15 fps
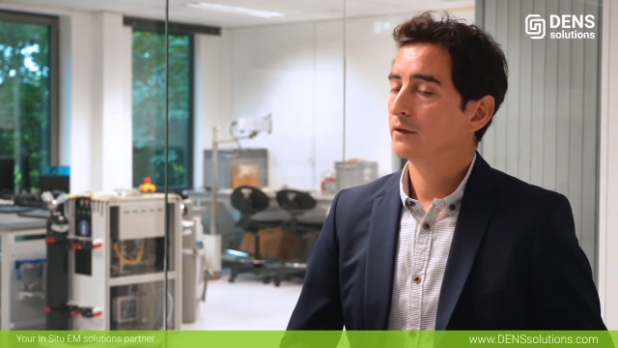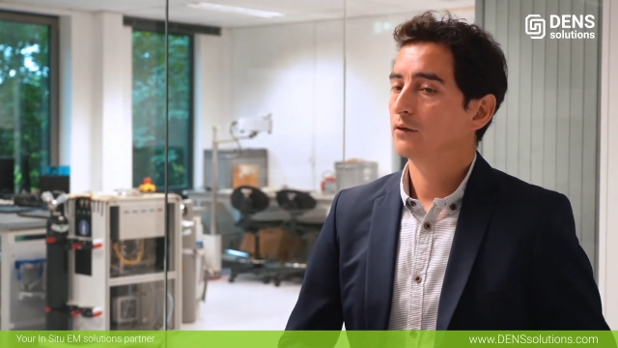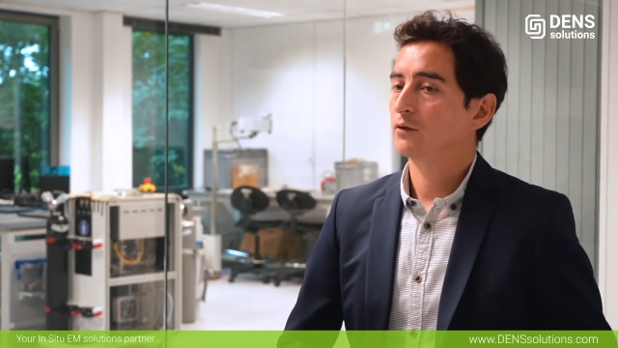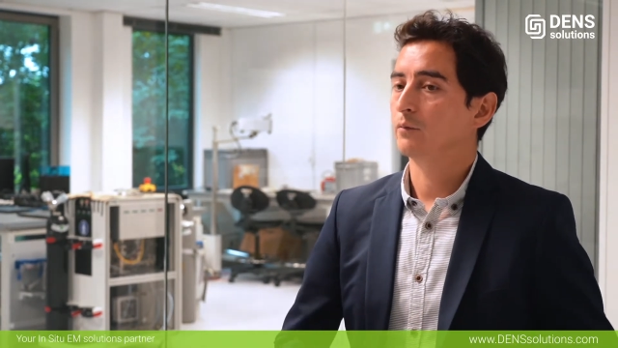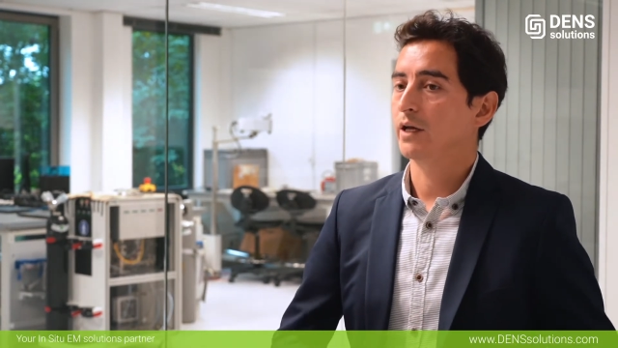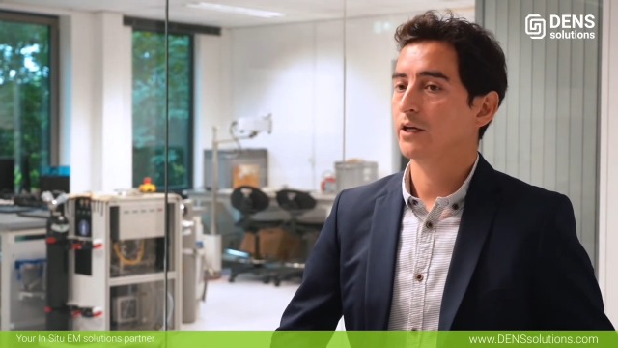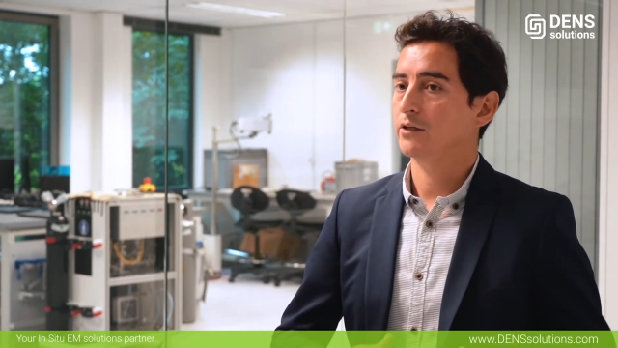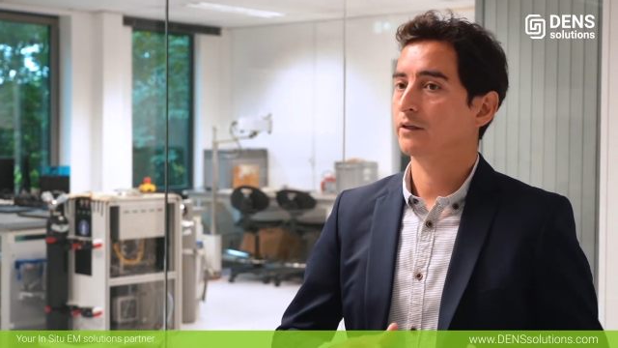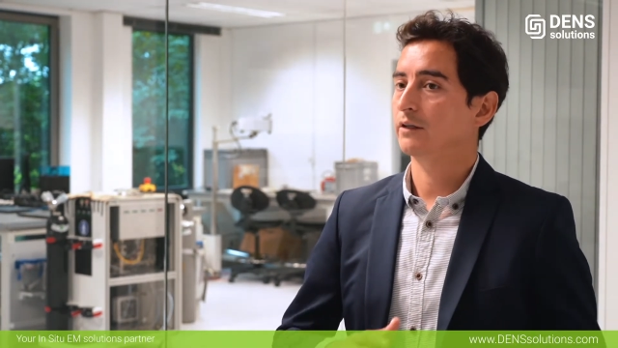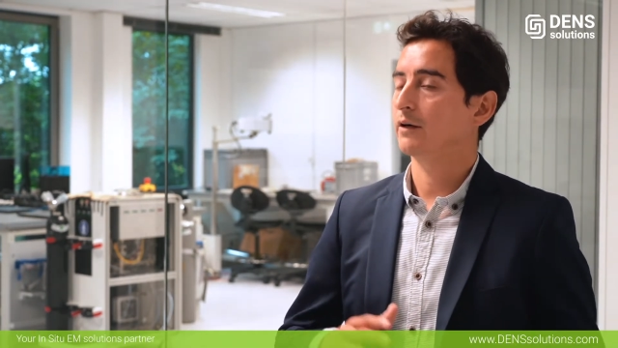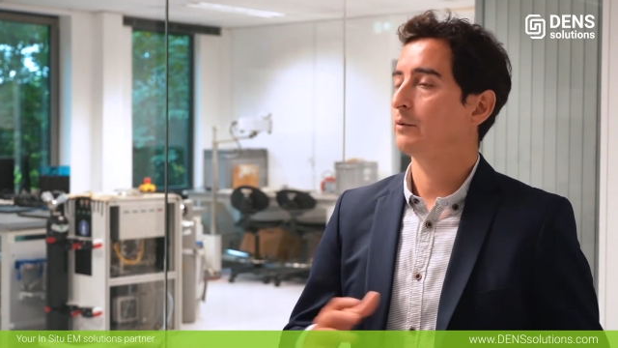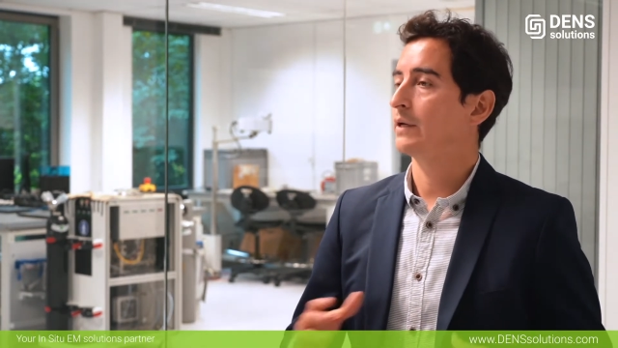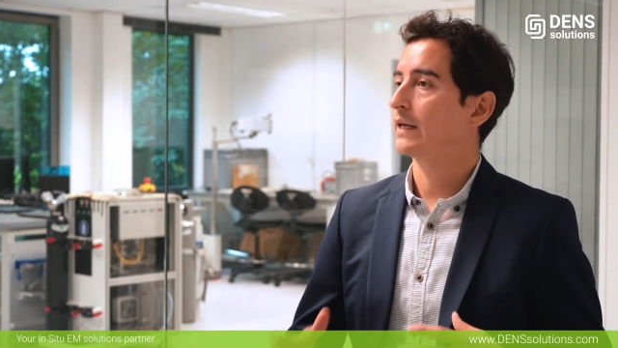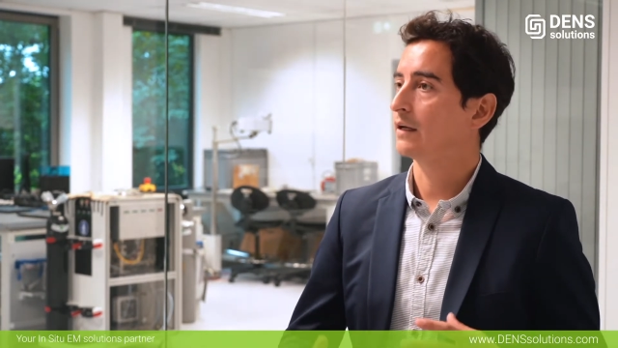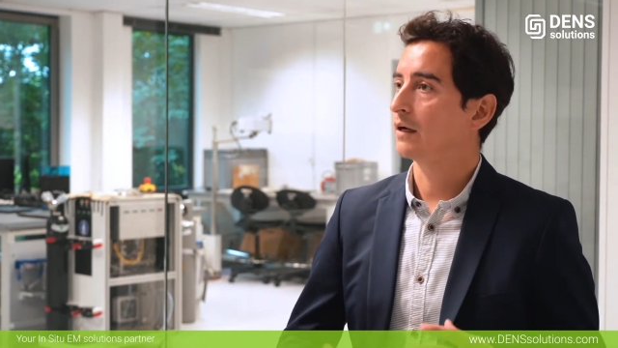to make sure that
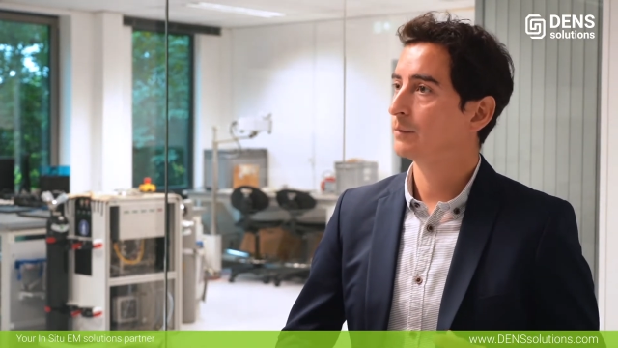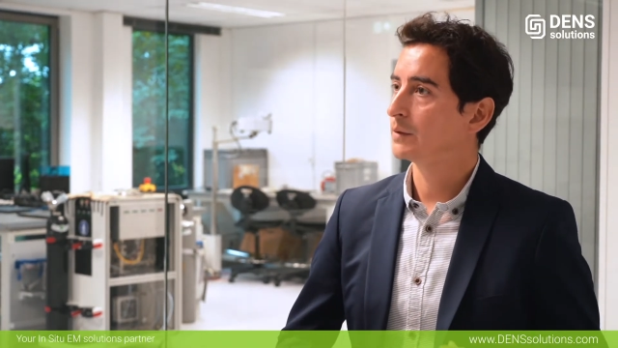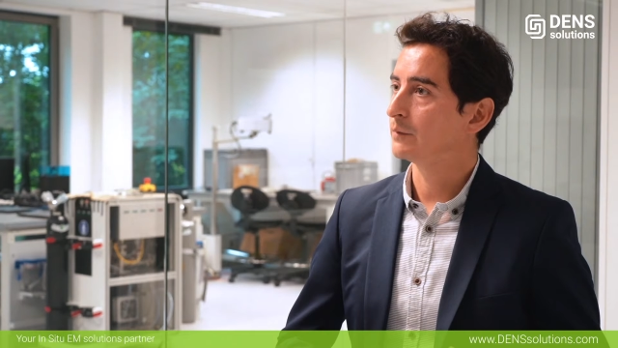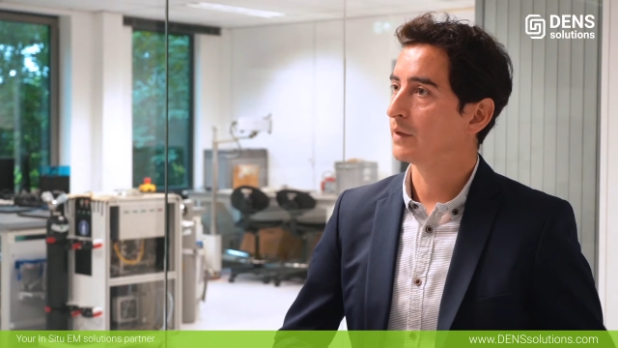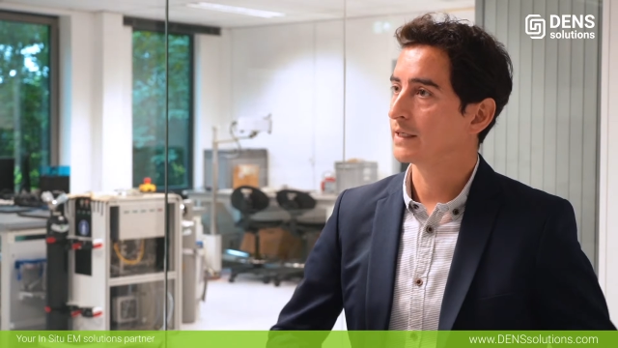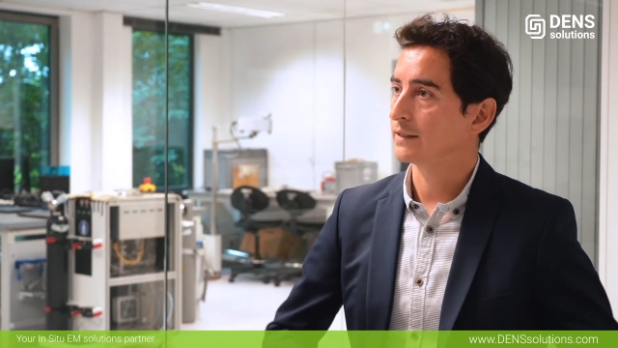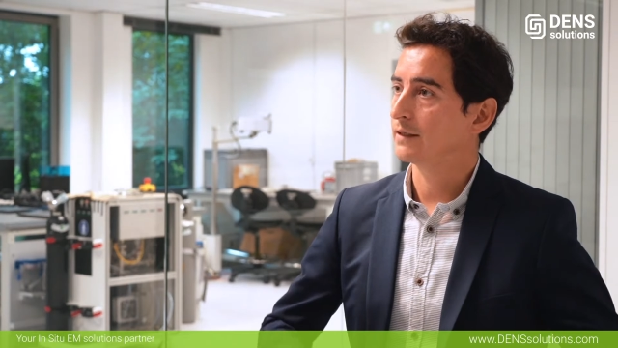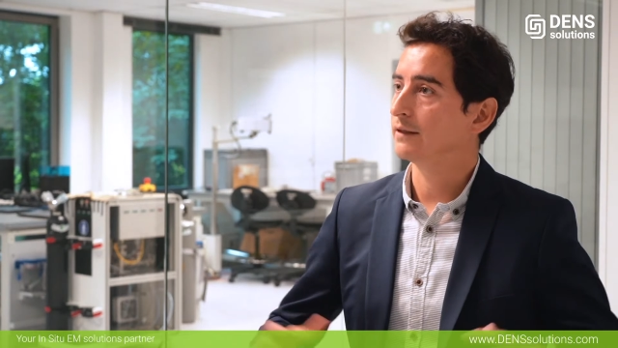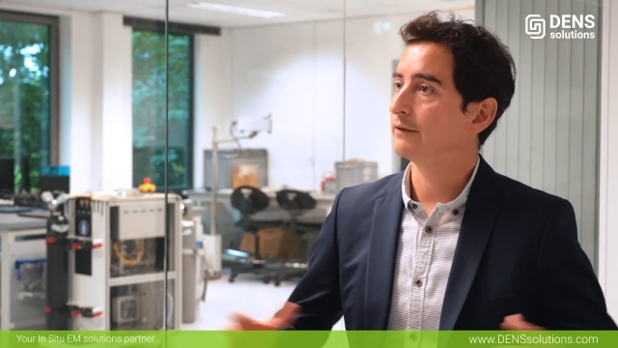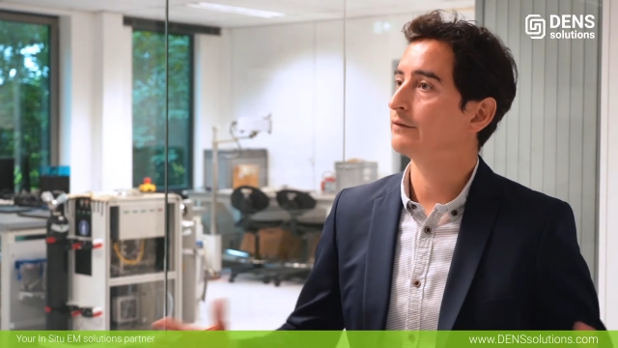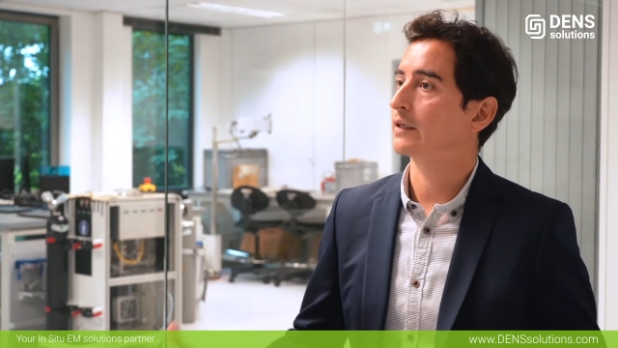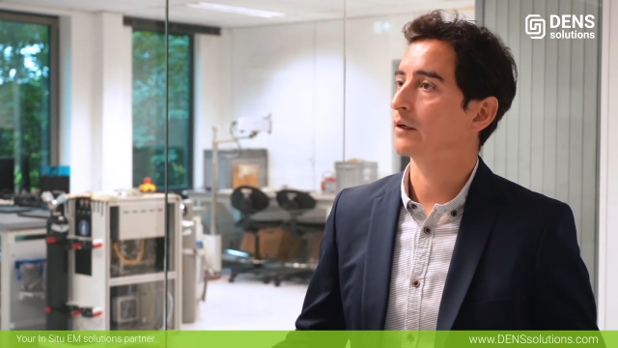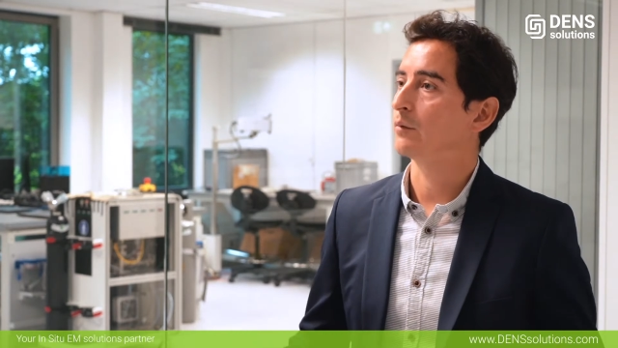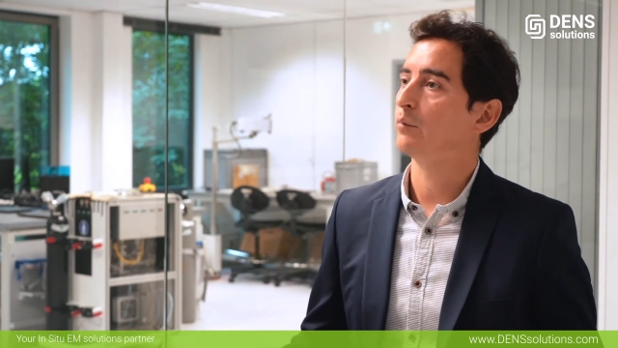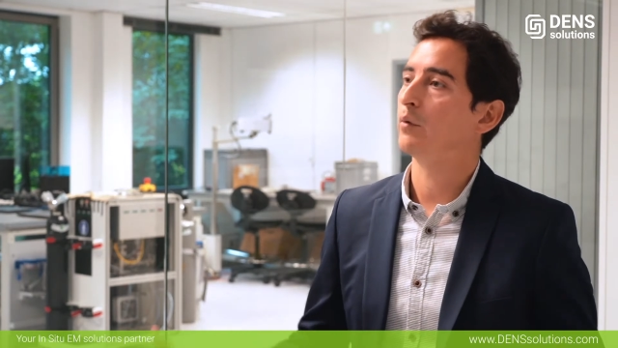we can optimize the
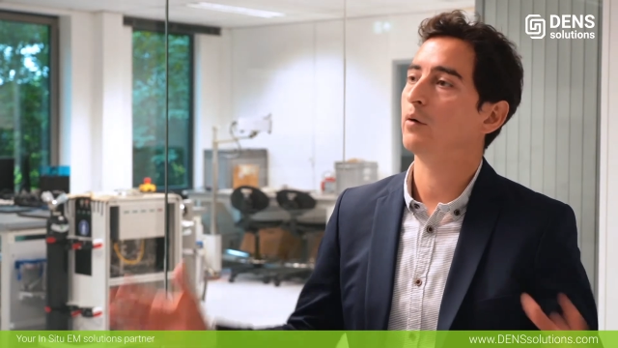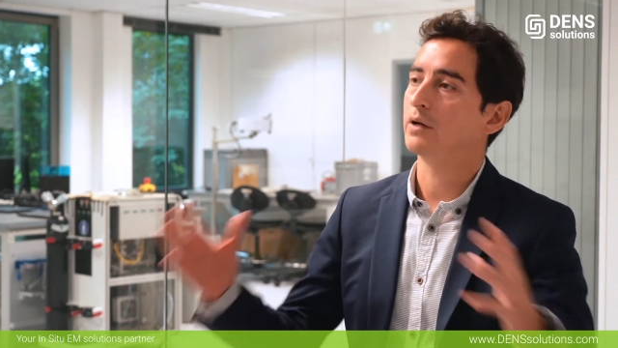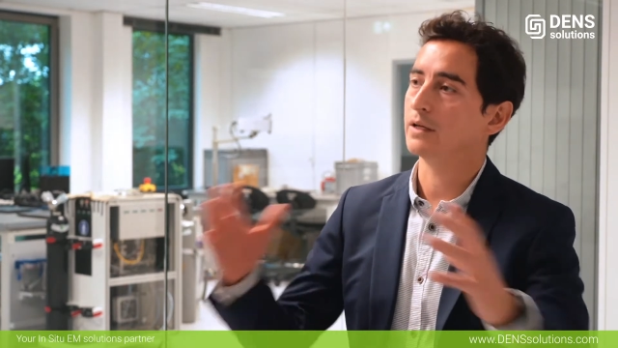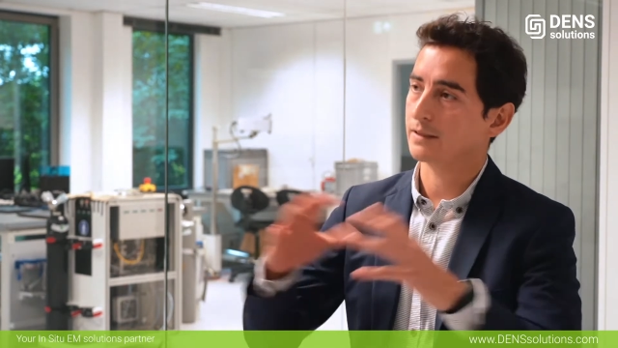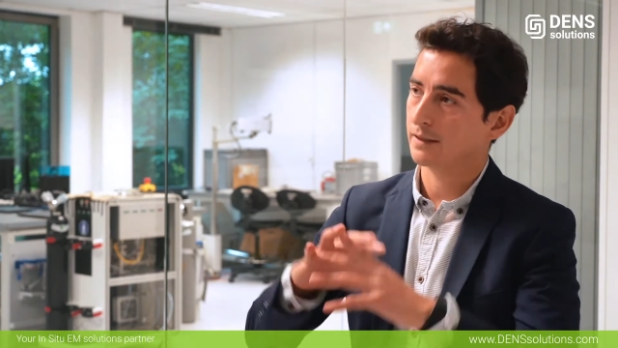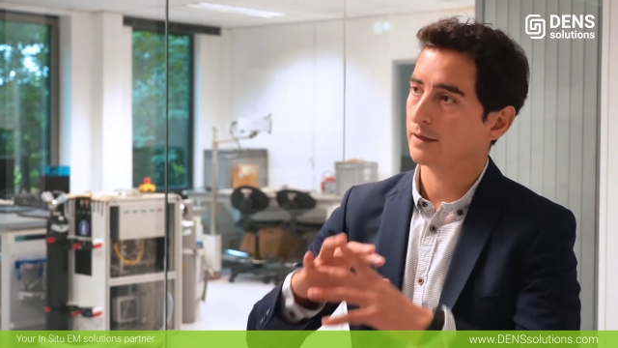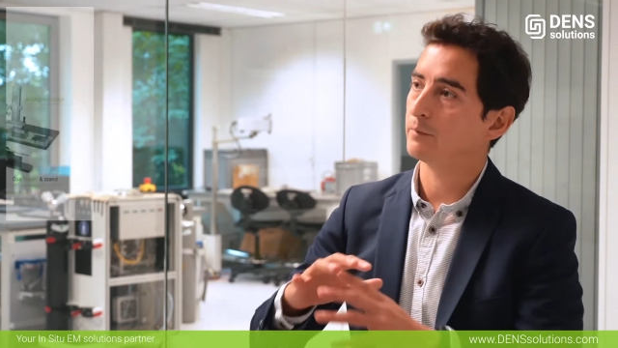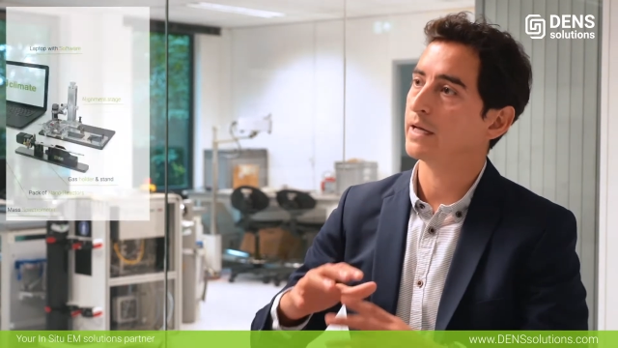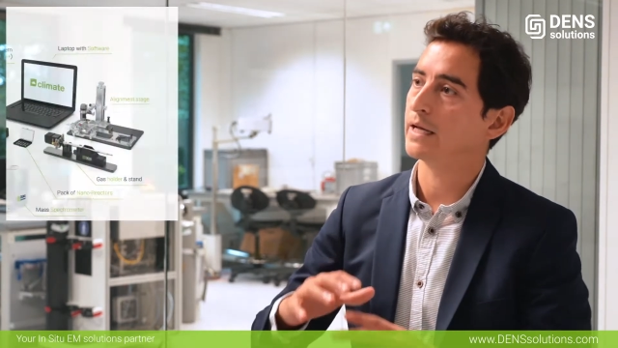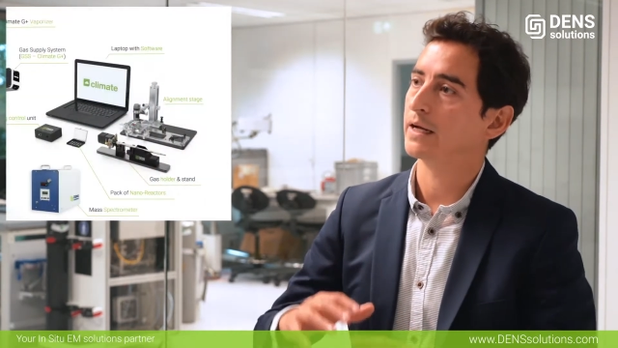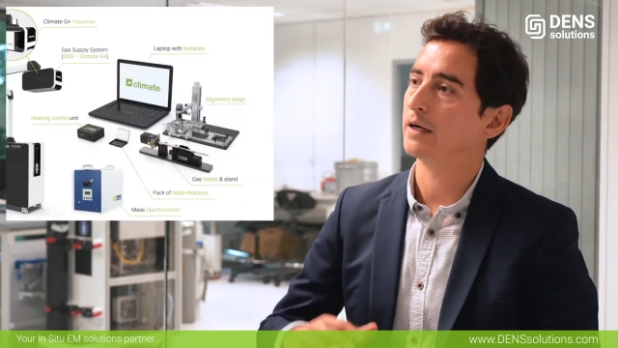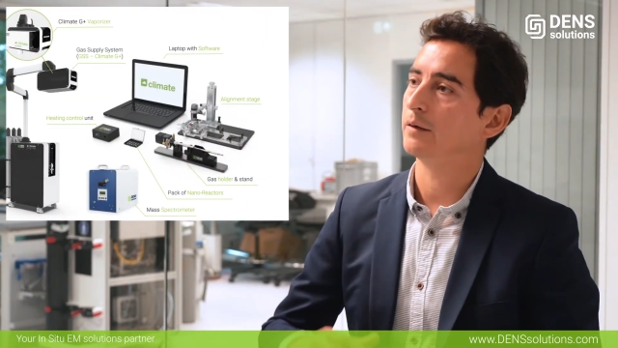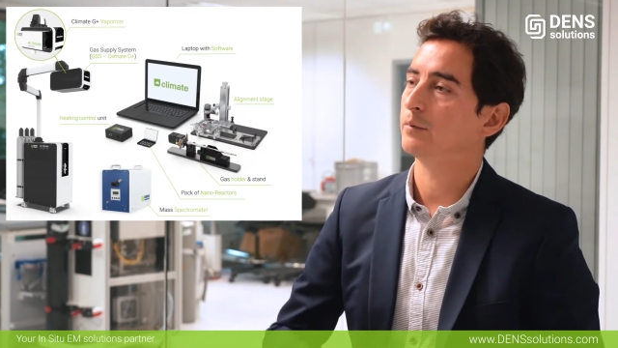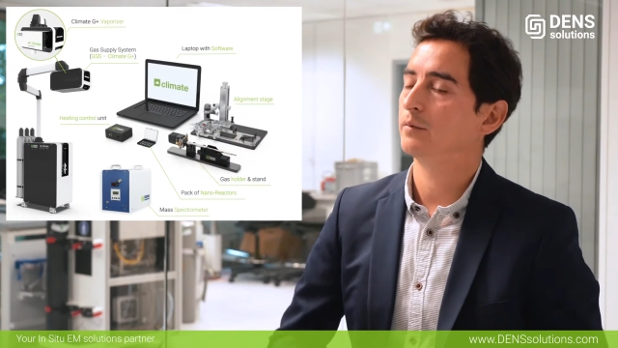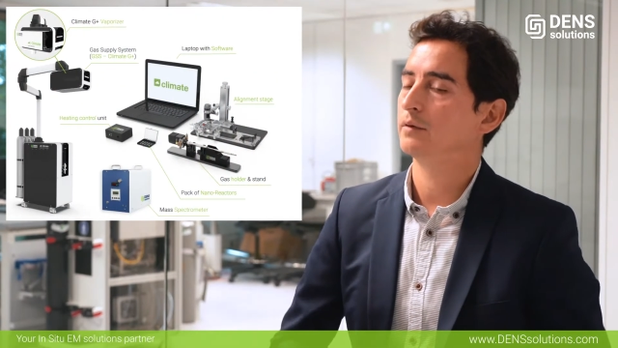different components that make
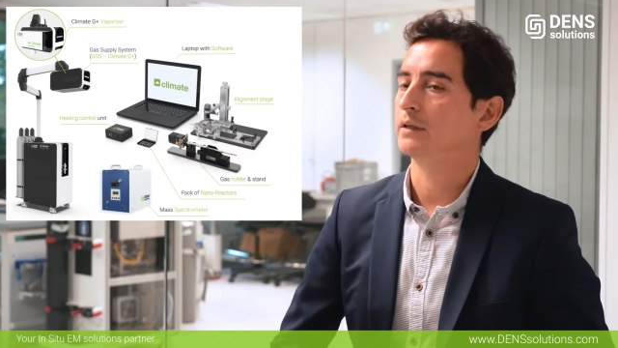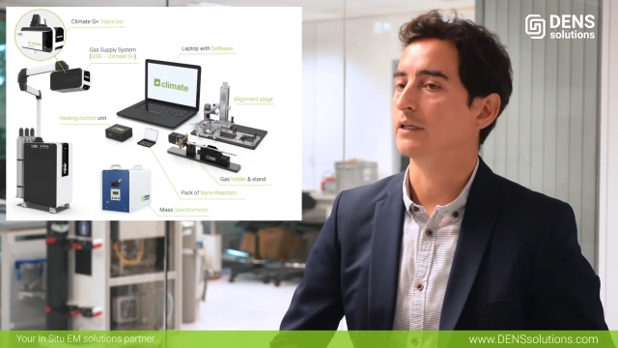up